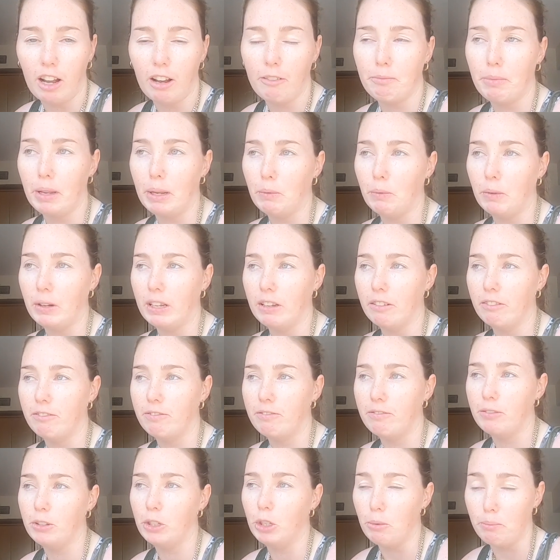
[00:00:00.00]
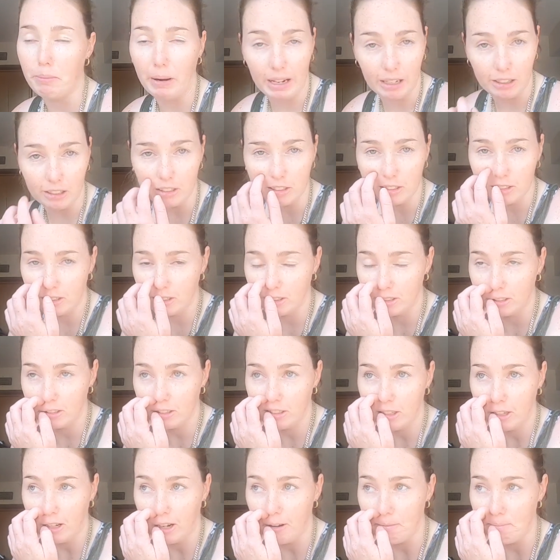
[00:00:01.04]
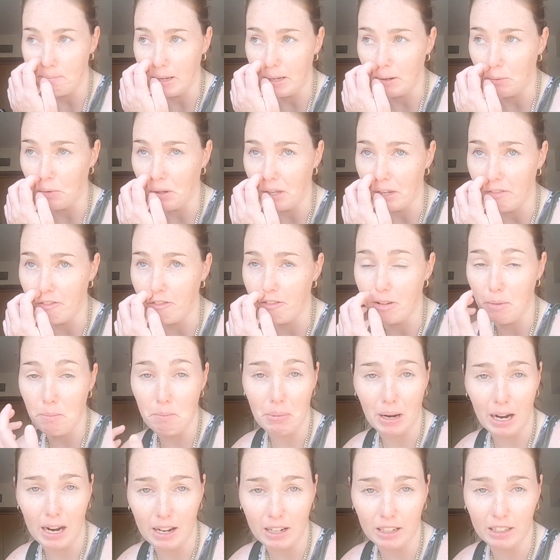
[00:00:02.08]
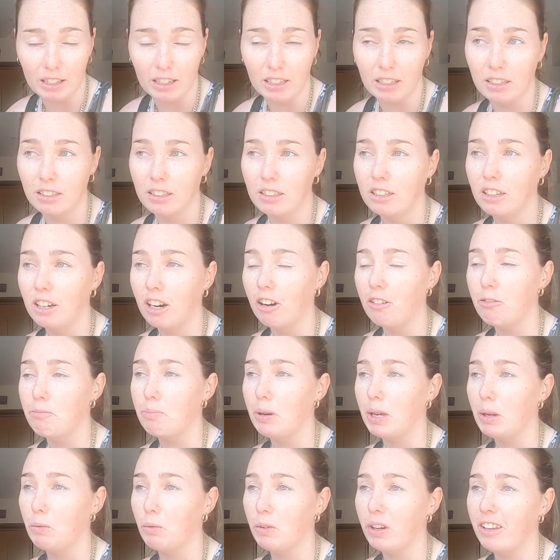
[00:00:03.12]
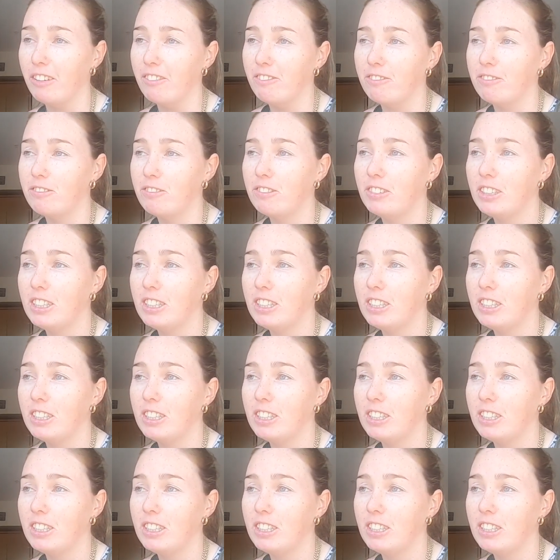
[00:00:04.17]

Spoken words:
I've been with New Balance, I've been with Impala, I've been with